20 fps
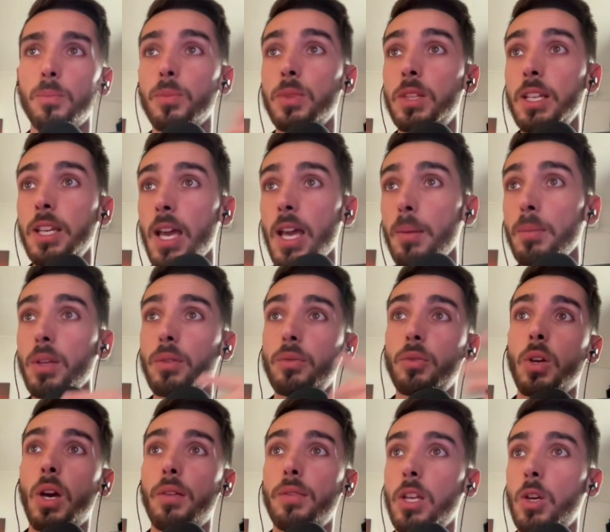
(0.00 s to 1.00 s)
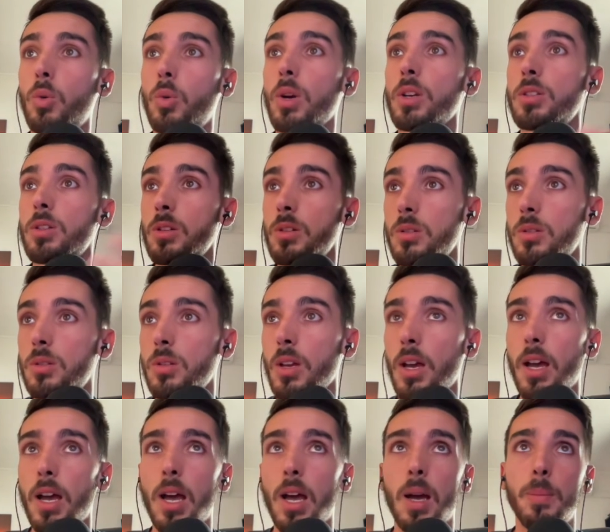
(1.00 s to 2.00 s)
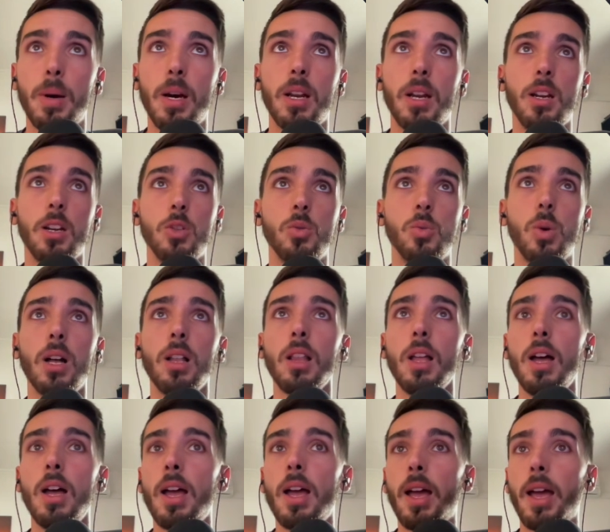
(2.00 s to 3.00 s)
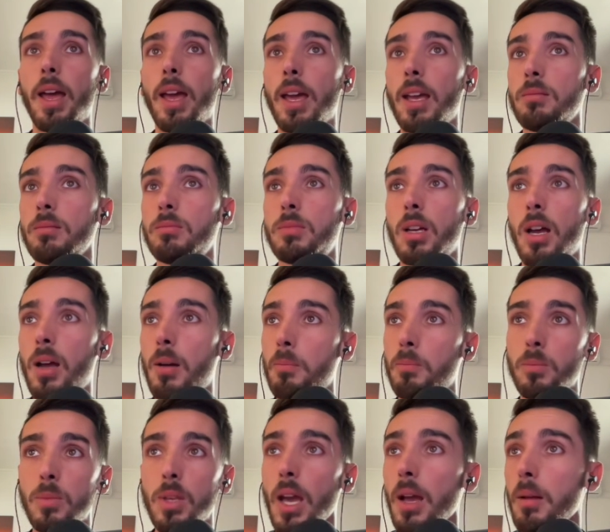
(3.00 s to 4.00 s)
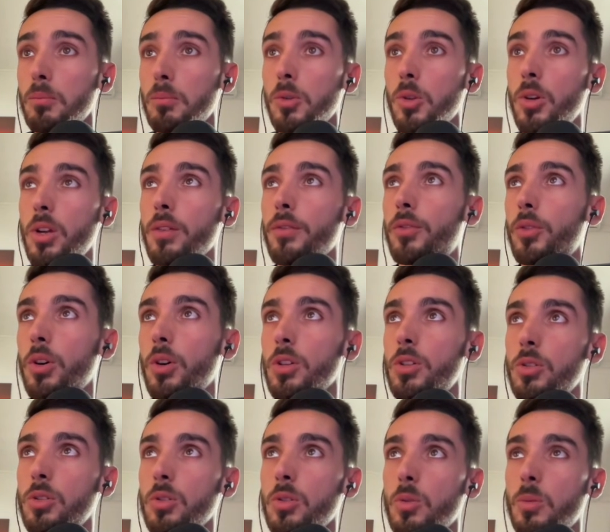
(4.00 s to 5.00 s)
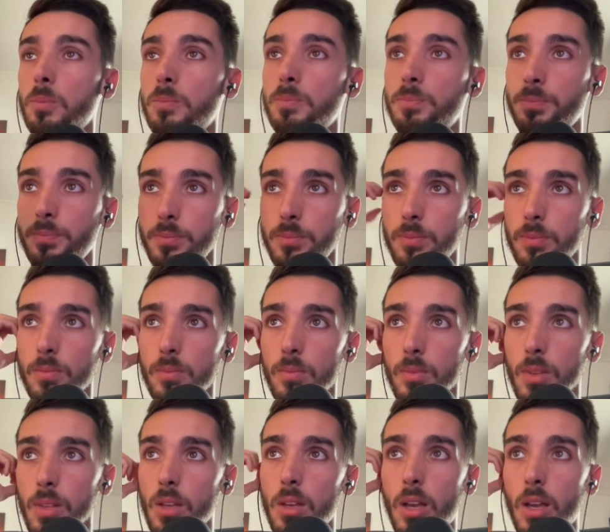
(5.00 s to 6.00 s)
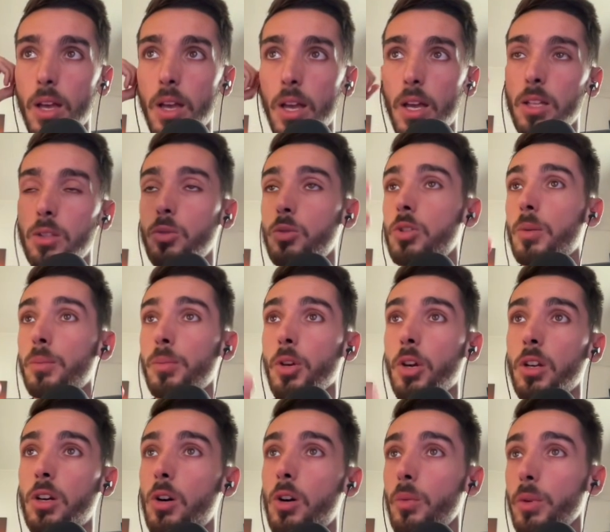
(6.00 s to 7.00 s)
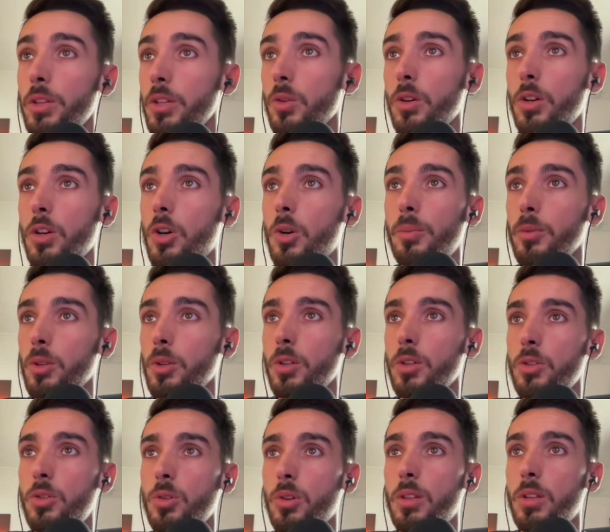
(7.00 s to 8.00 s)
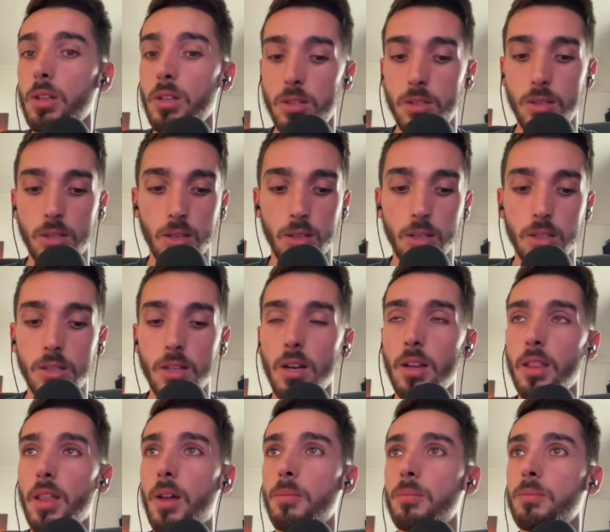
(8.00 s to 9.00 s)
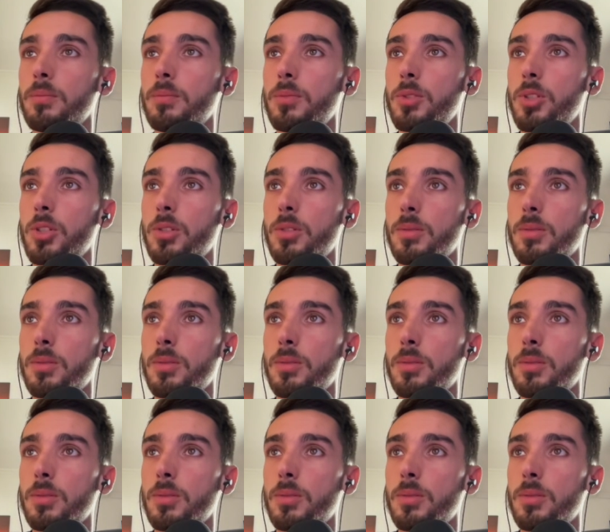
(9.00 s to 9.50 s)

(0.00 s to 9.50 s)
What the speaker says: DM me if you have any questions about it as well. And yeah, looking forward to jumping on a call with you, and hopefully enjoy this teardown. Cheers.